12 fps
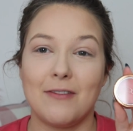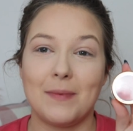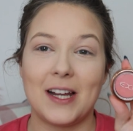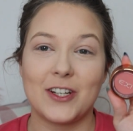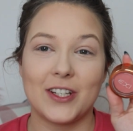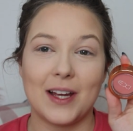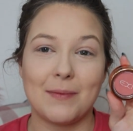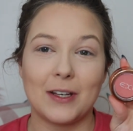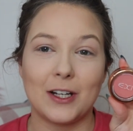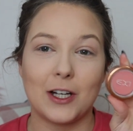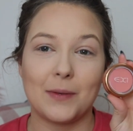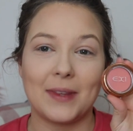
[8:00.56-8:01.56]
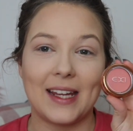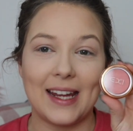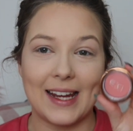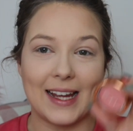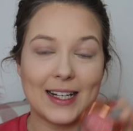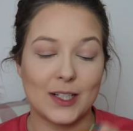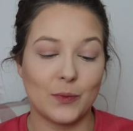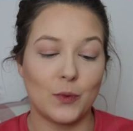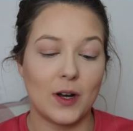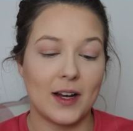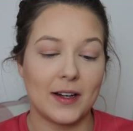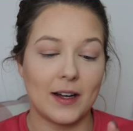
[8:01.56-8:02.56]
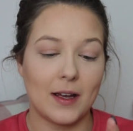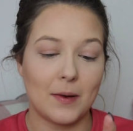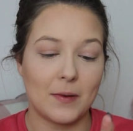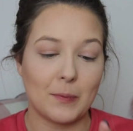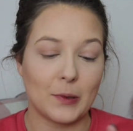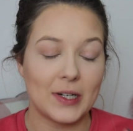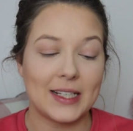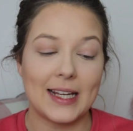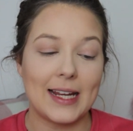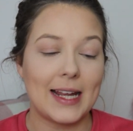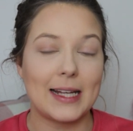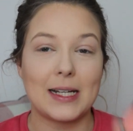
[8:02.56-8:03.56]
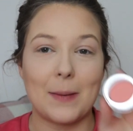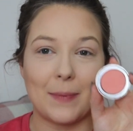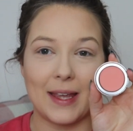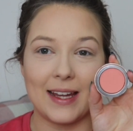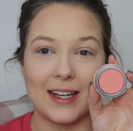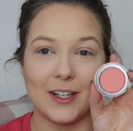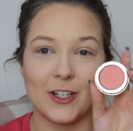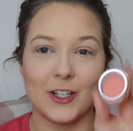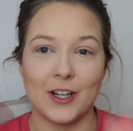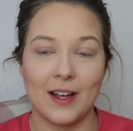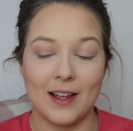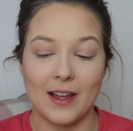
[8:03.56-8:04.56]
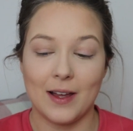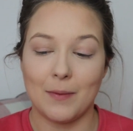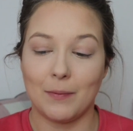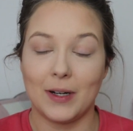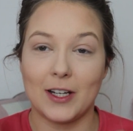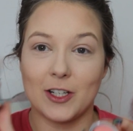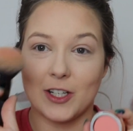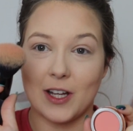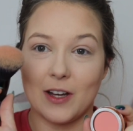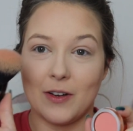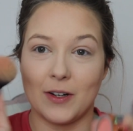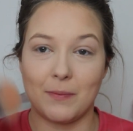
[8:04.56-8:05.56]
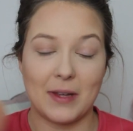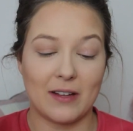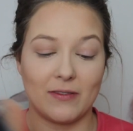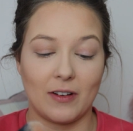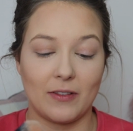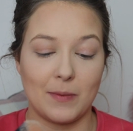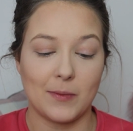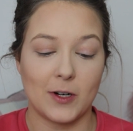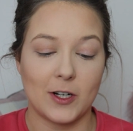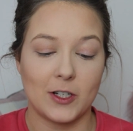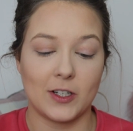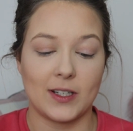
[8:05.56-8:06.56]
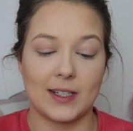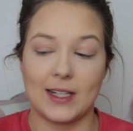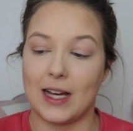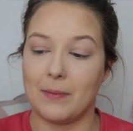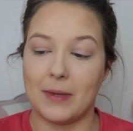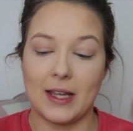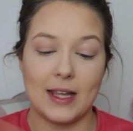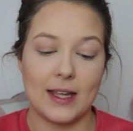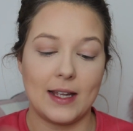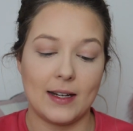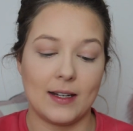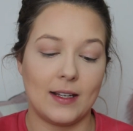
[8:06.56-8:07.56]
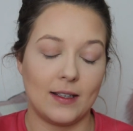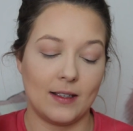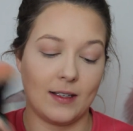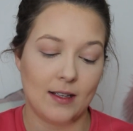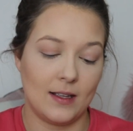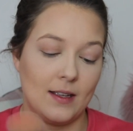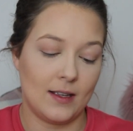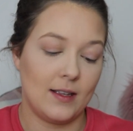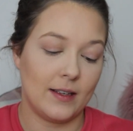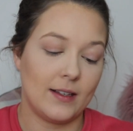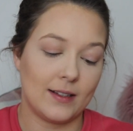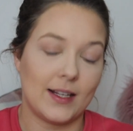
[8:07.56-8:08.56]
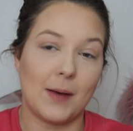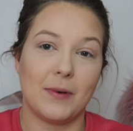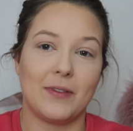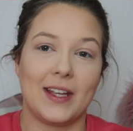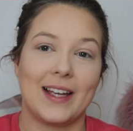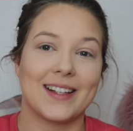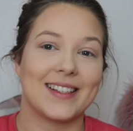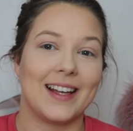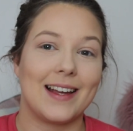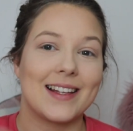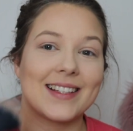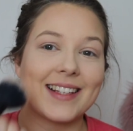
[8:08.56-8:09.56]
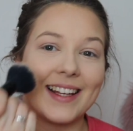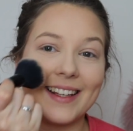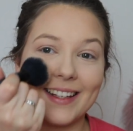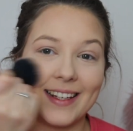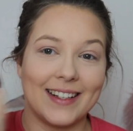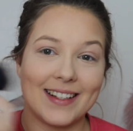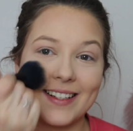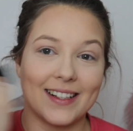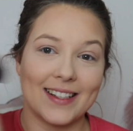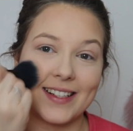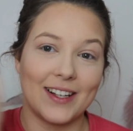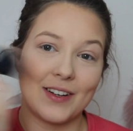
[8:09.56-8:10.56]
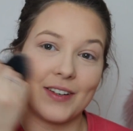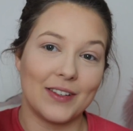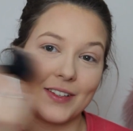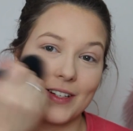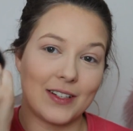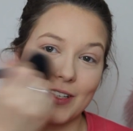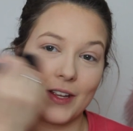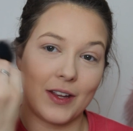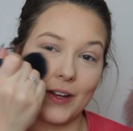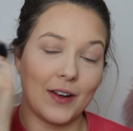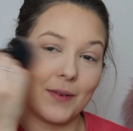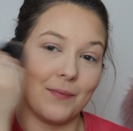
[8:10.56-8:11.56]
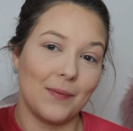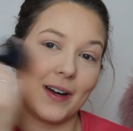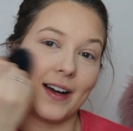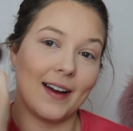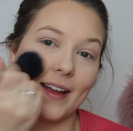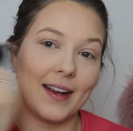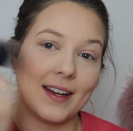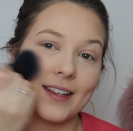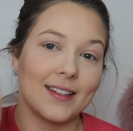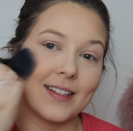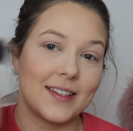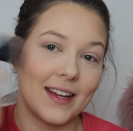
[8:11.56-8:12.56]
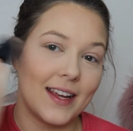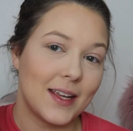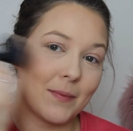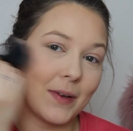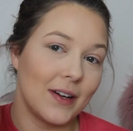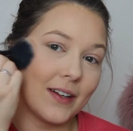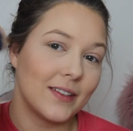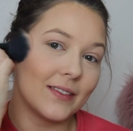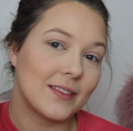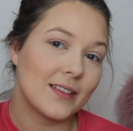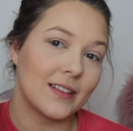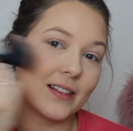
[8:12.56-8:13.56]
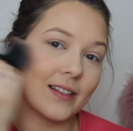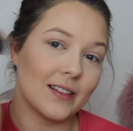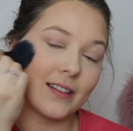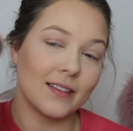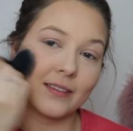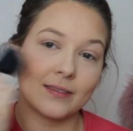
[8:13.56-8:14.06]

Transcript: for blusher, I'm going to go in with the E X one Pretty in Peach blusher on a big fluffy brush. Just dab in, tap off the excess, and then dust it on to my cheekbones,